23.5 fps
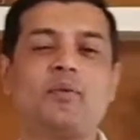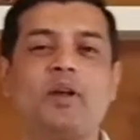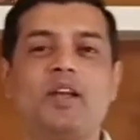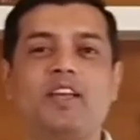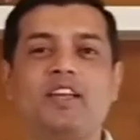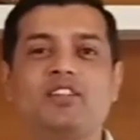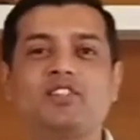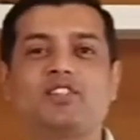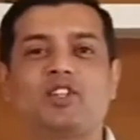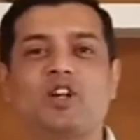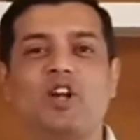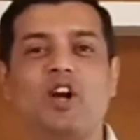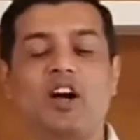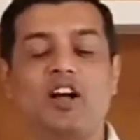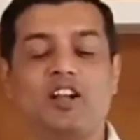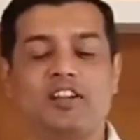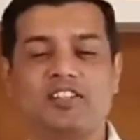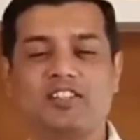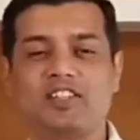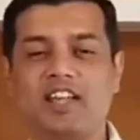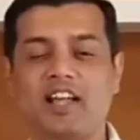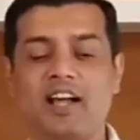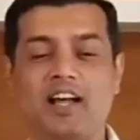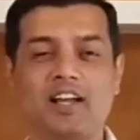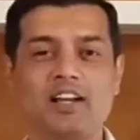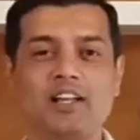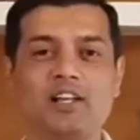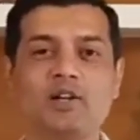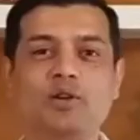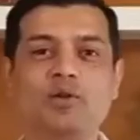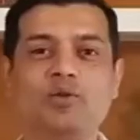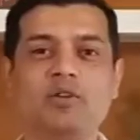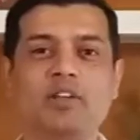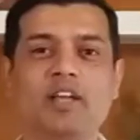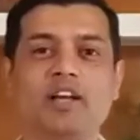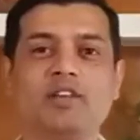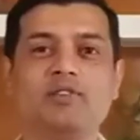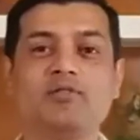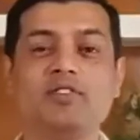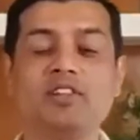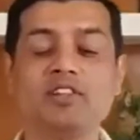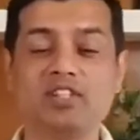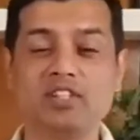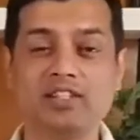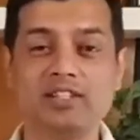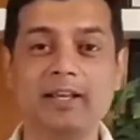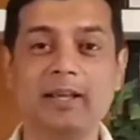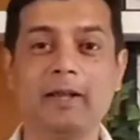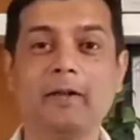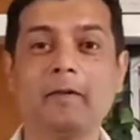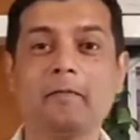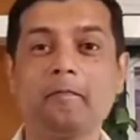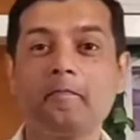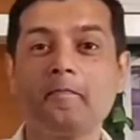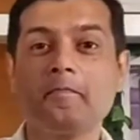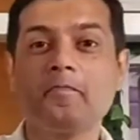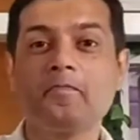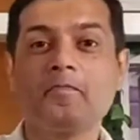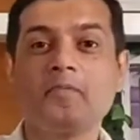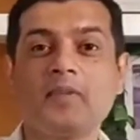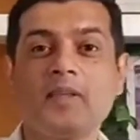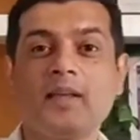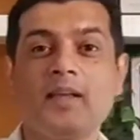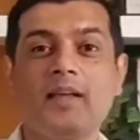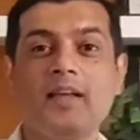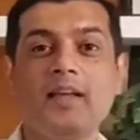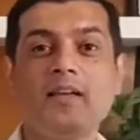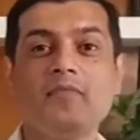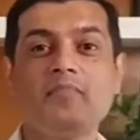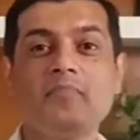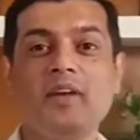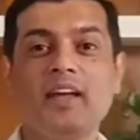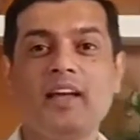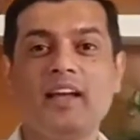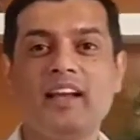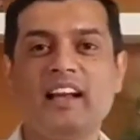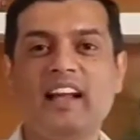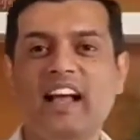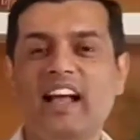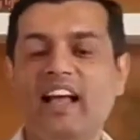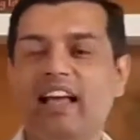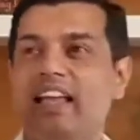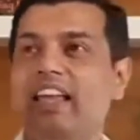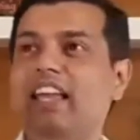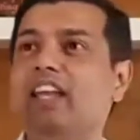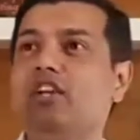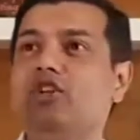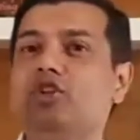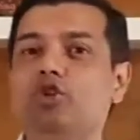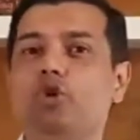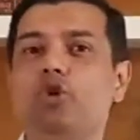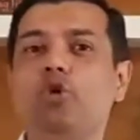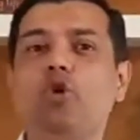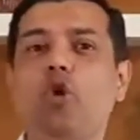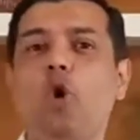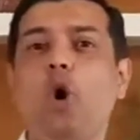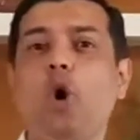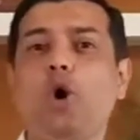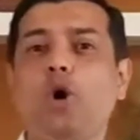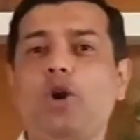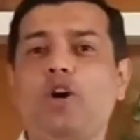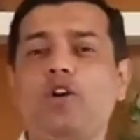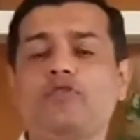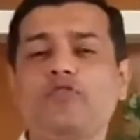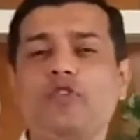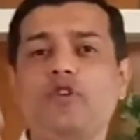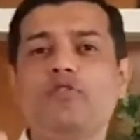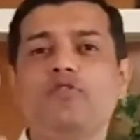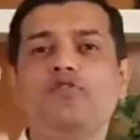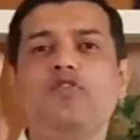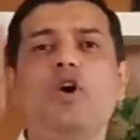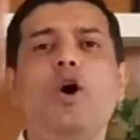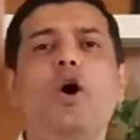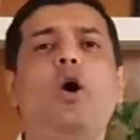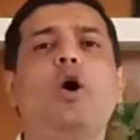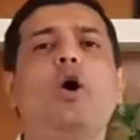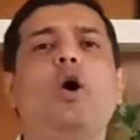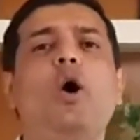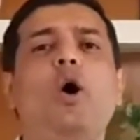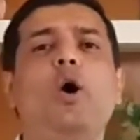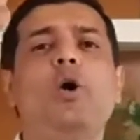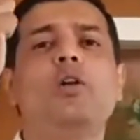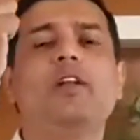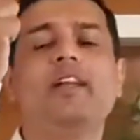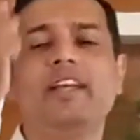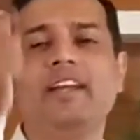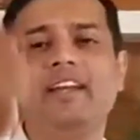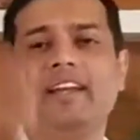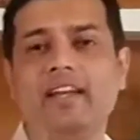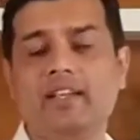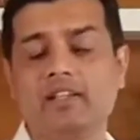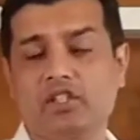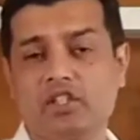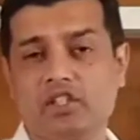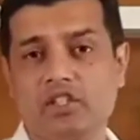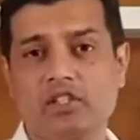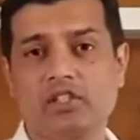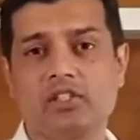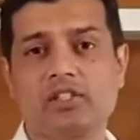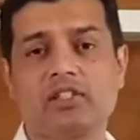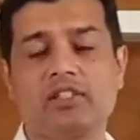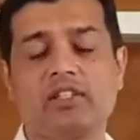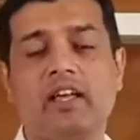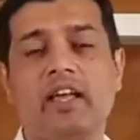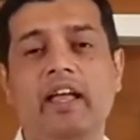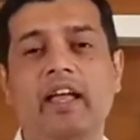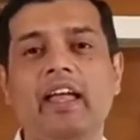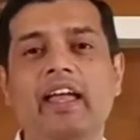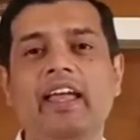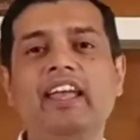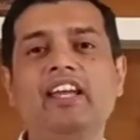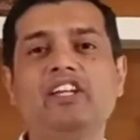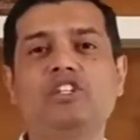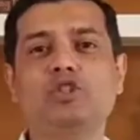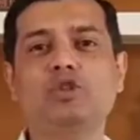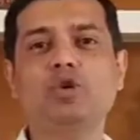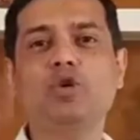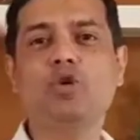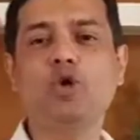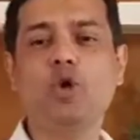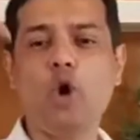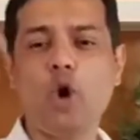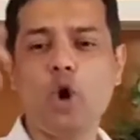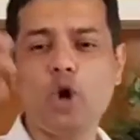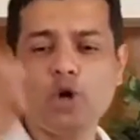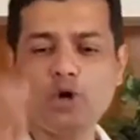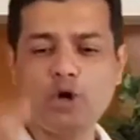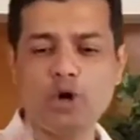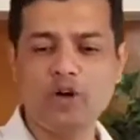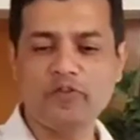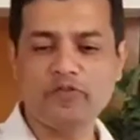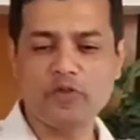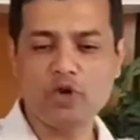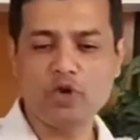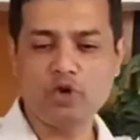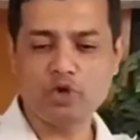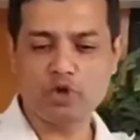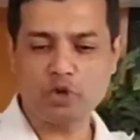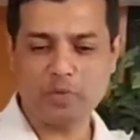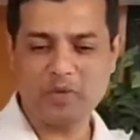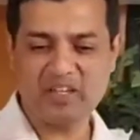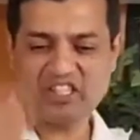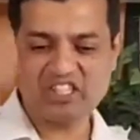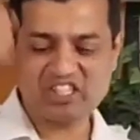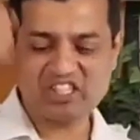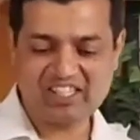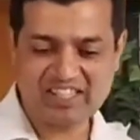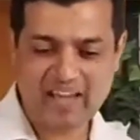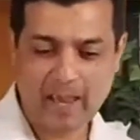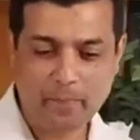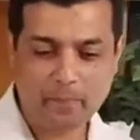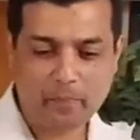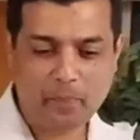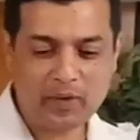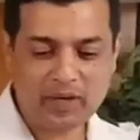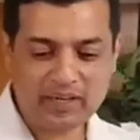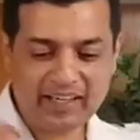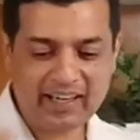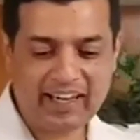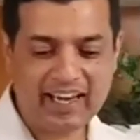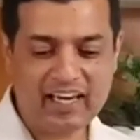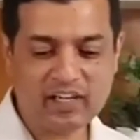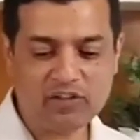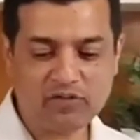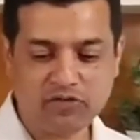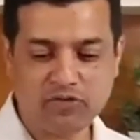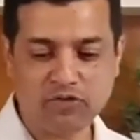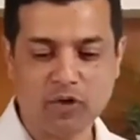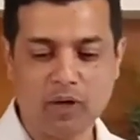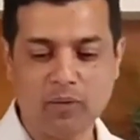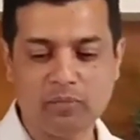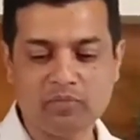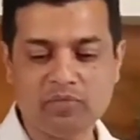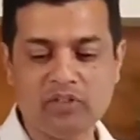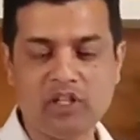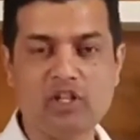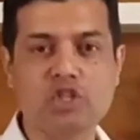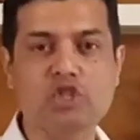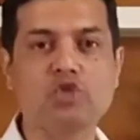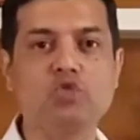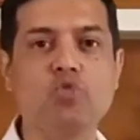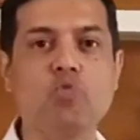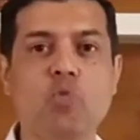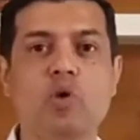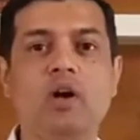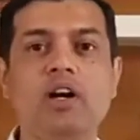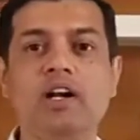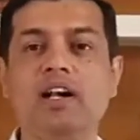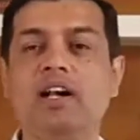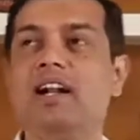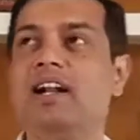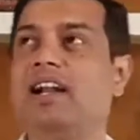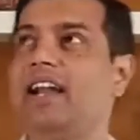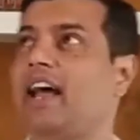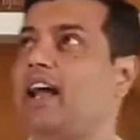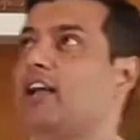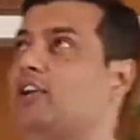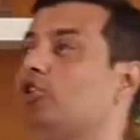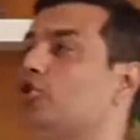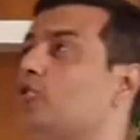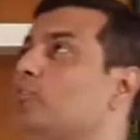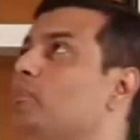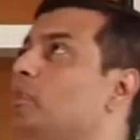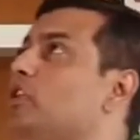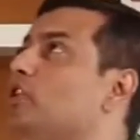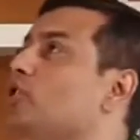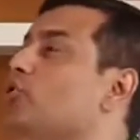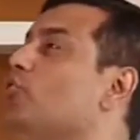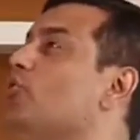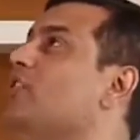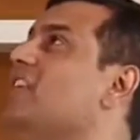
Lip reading: Praise God. Say hallelujah. Are you listening? Amen. He took hold of you for holiness. He took hold of you to be separate from this world and to be